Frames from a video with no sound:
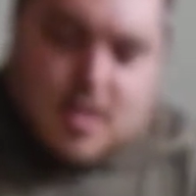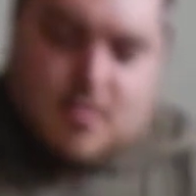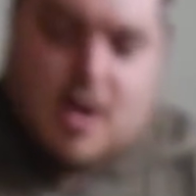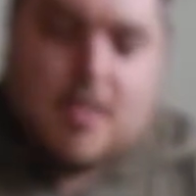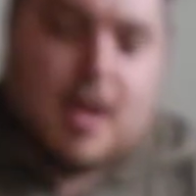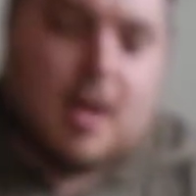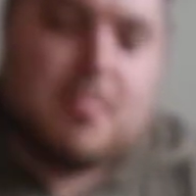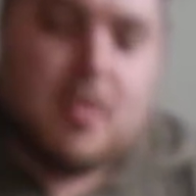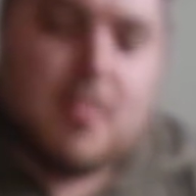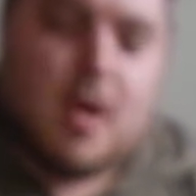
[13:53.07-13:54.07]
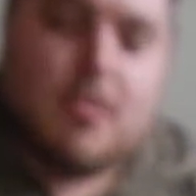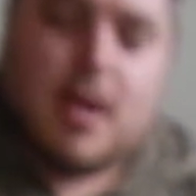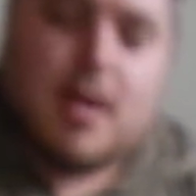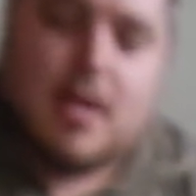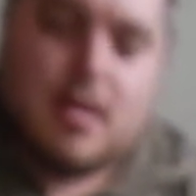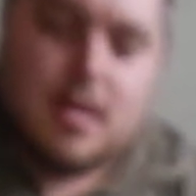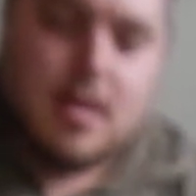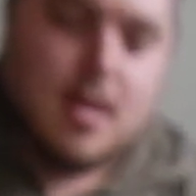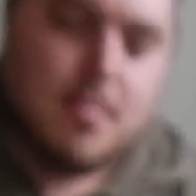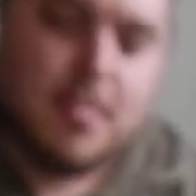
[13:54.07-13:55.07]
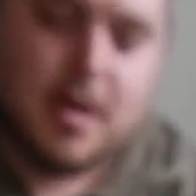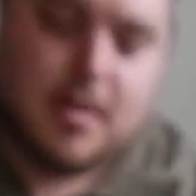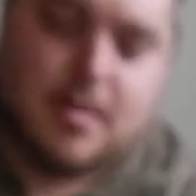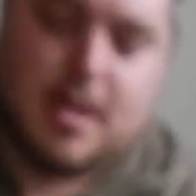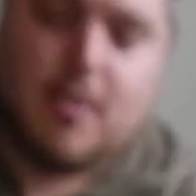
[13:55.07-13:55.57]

Well, I'm not going to put them on right now. But they